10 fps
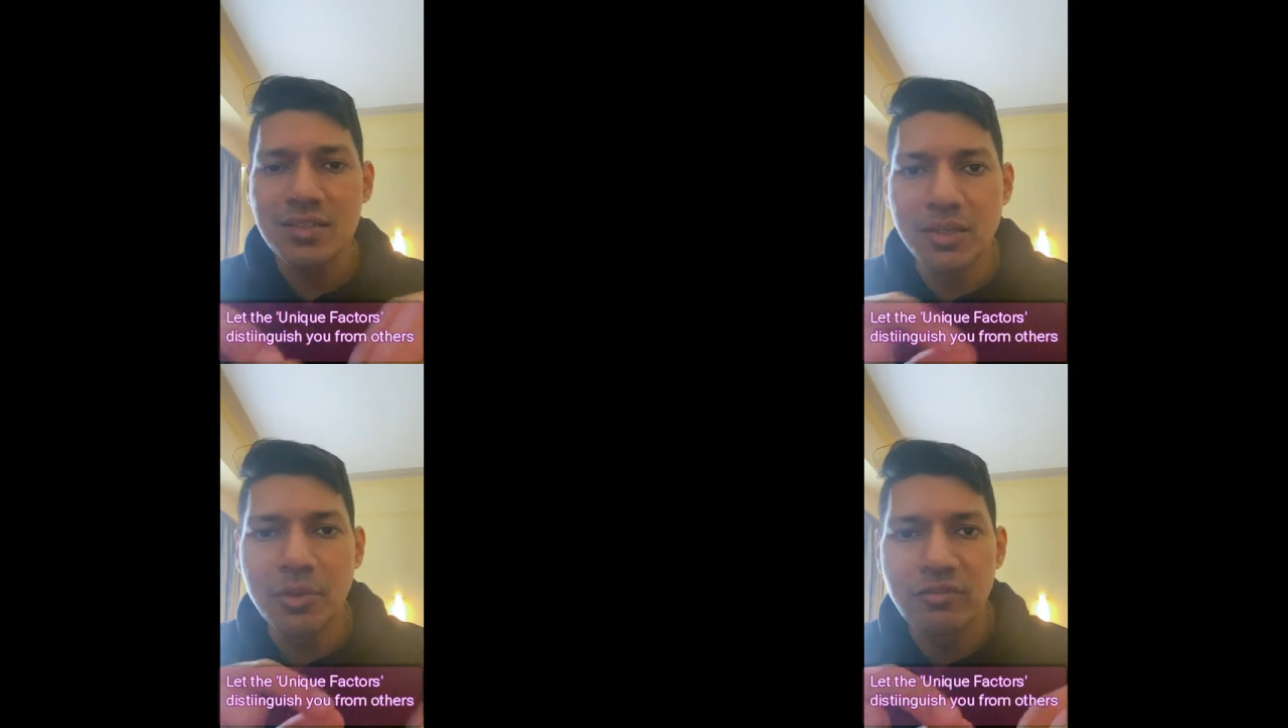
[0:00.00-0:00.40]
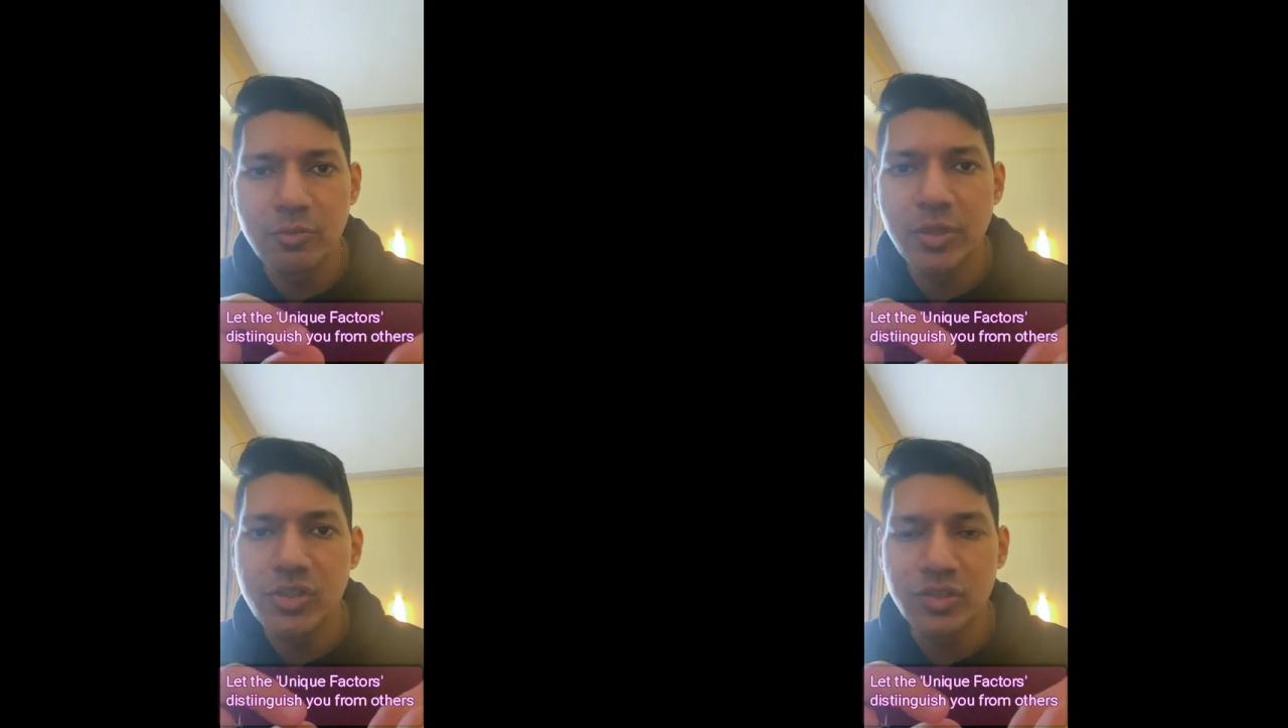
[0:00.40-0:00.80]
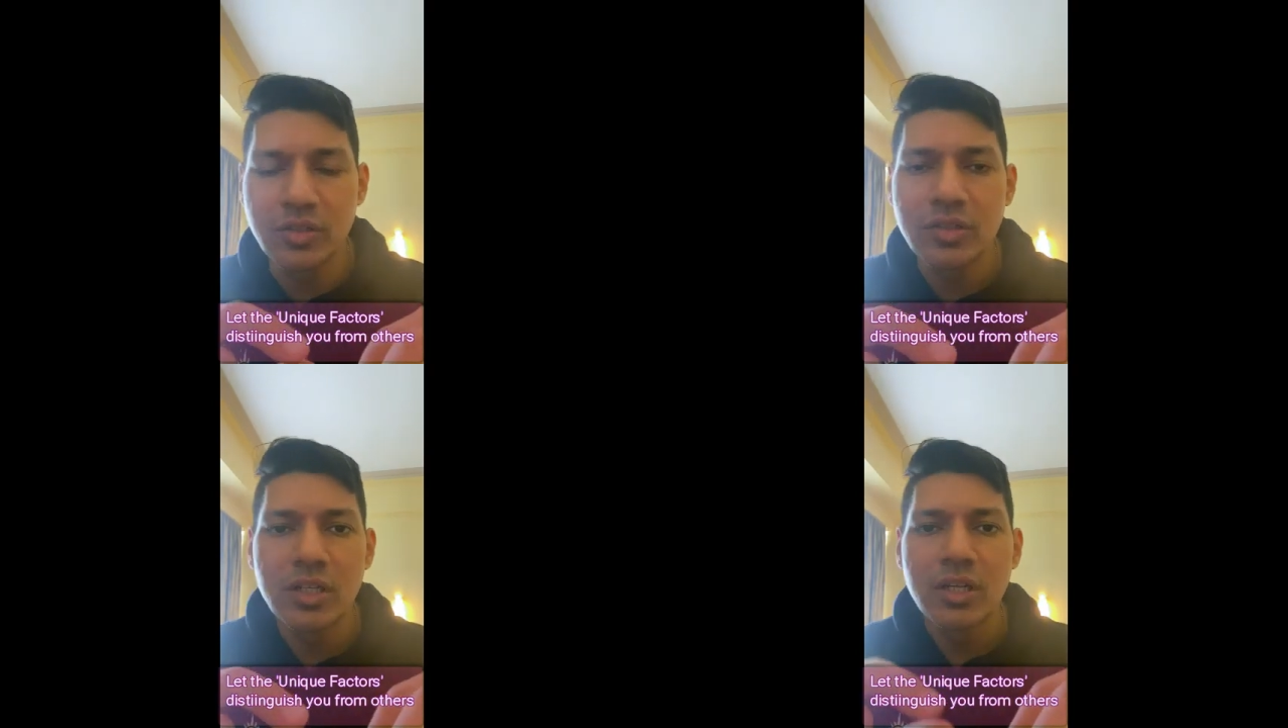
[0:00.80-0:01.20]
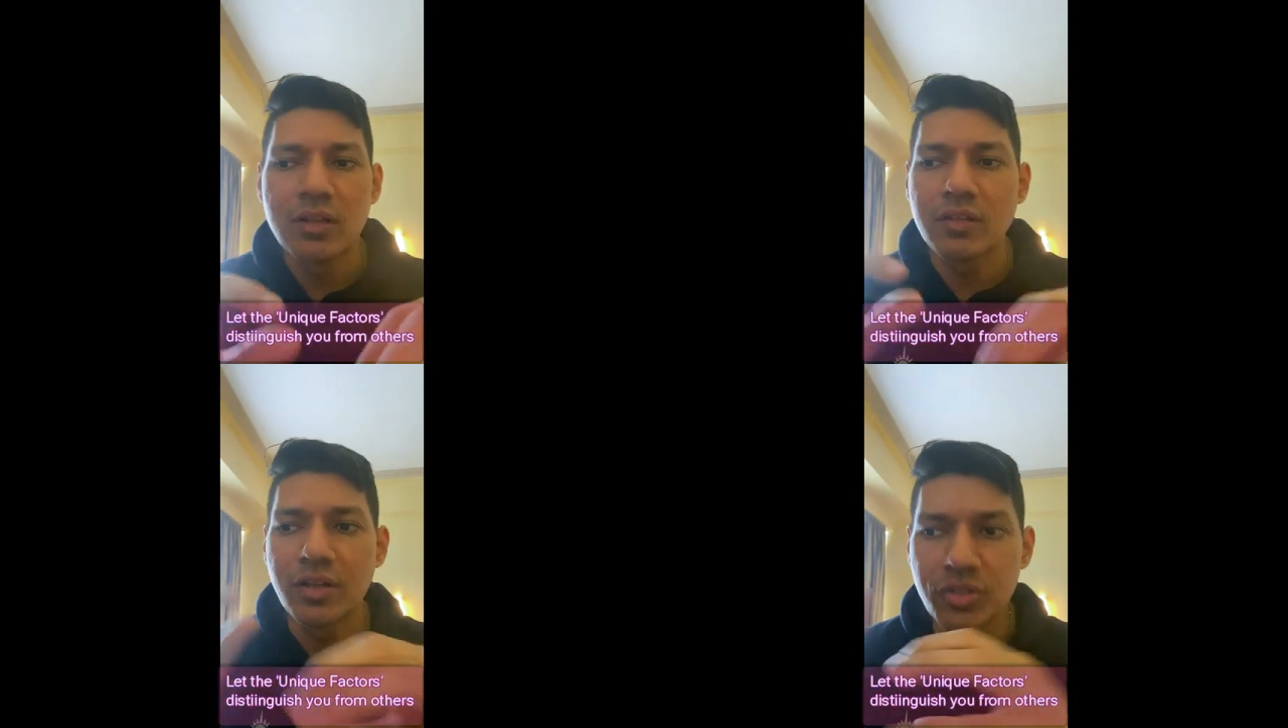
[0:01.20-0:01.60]
same information
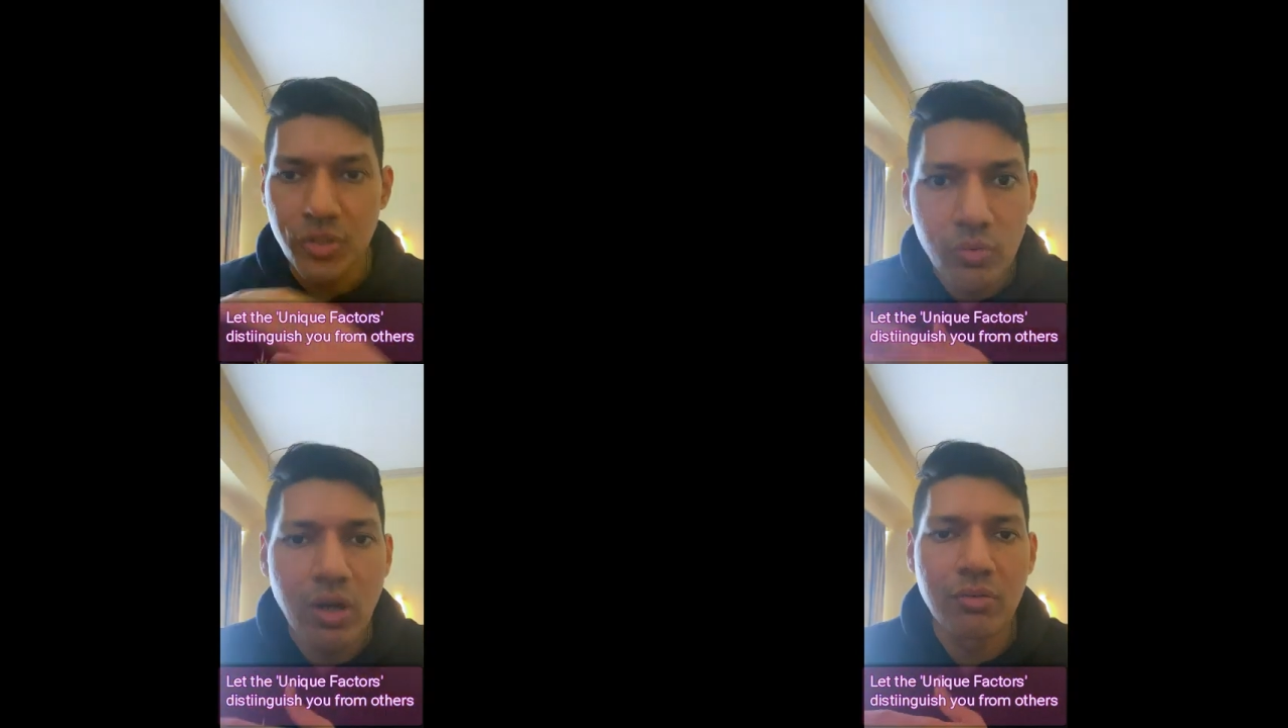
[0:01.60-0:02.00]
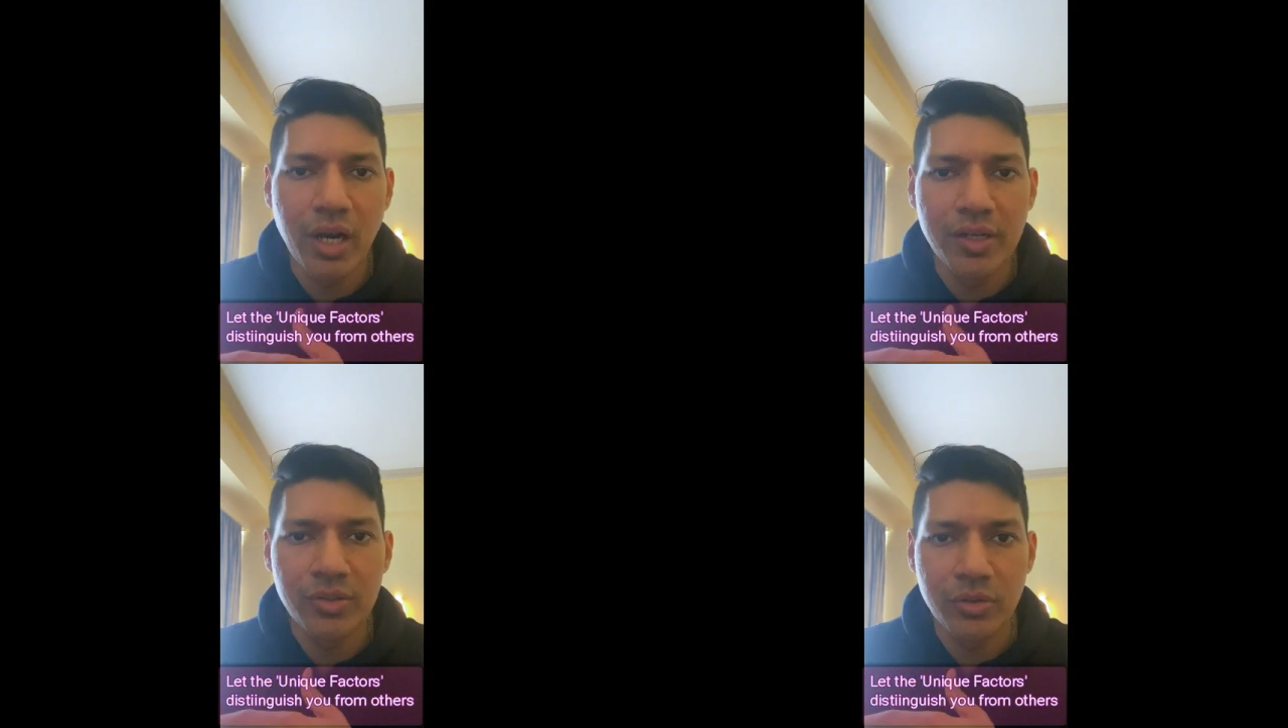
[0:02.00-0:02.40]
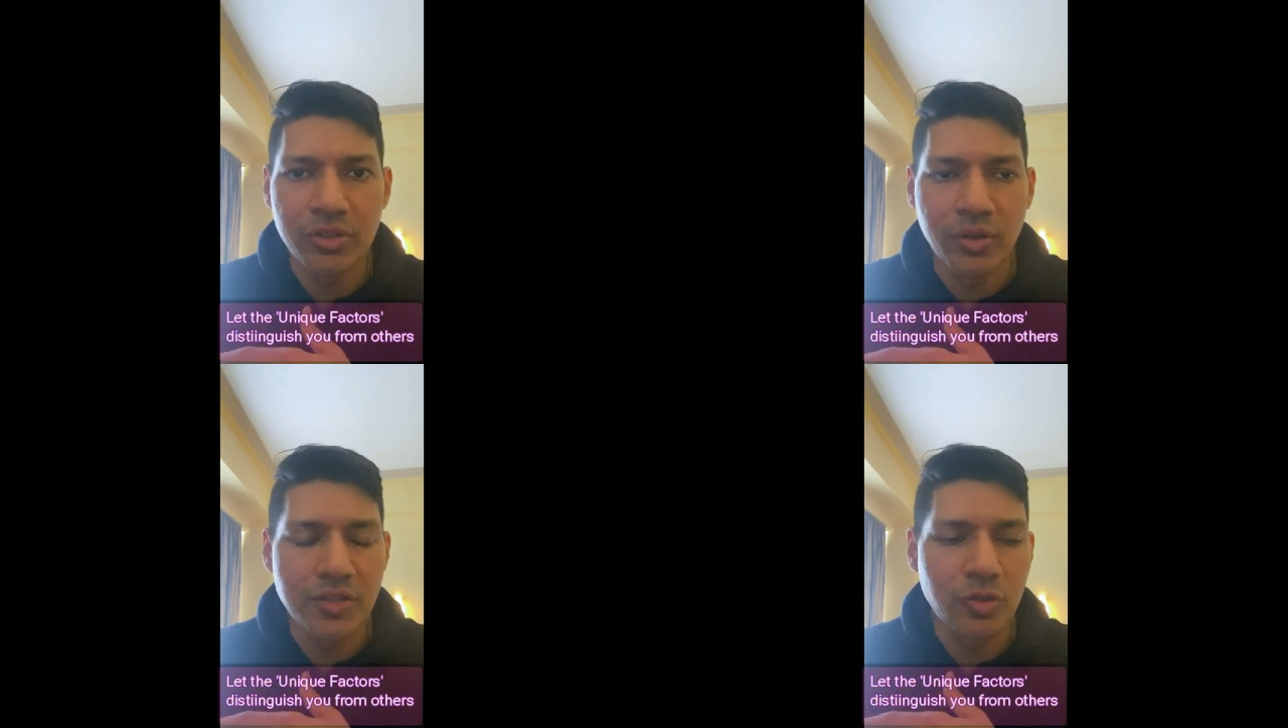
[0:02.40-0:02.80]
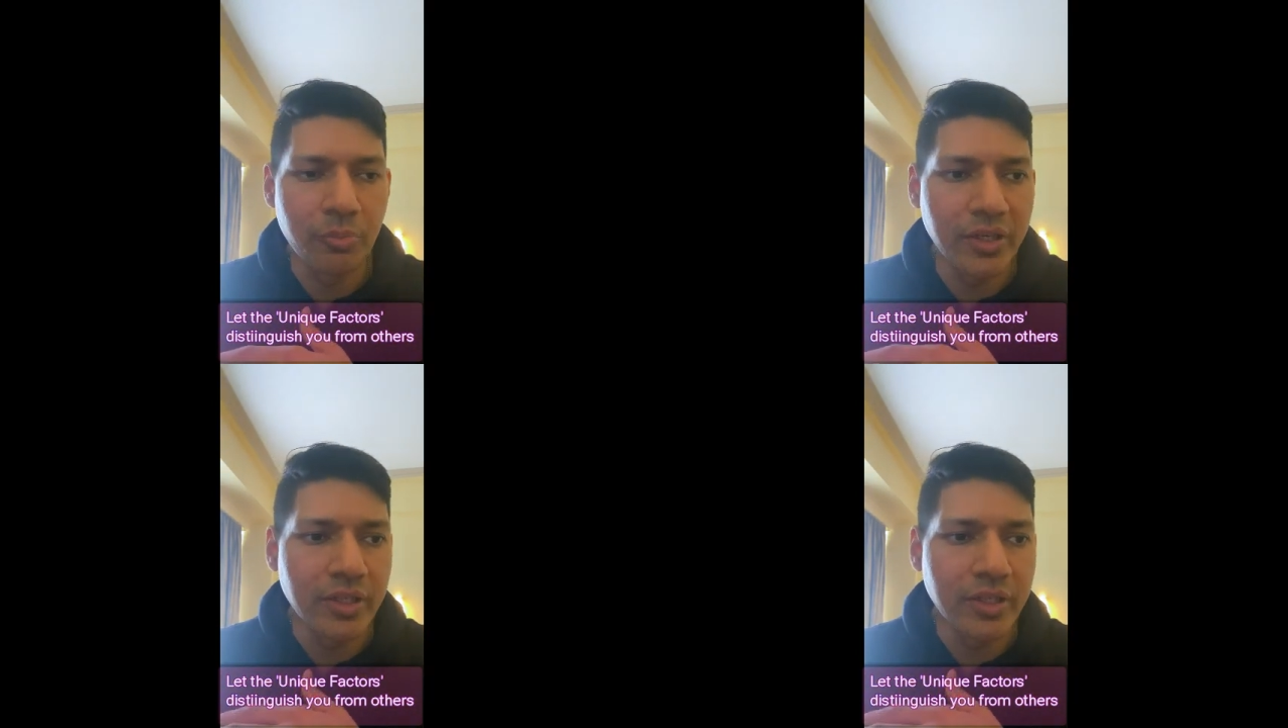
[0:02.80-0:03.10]
that you are writing on your SOP.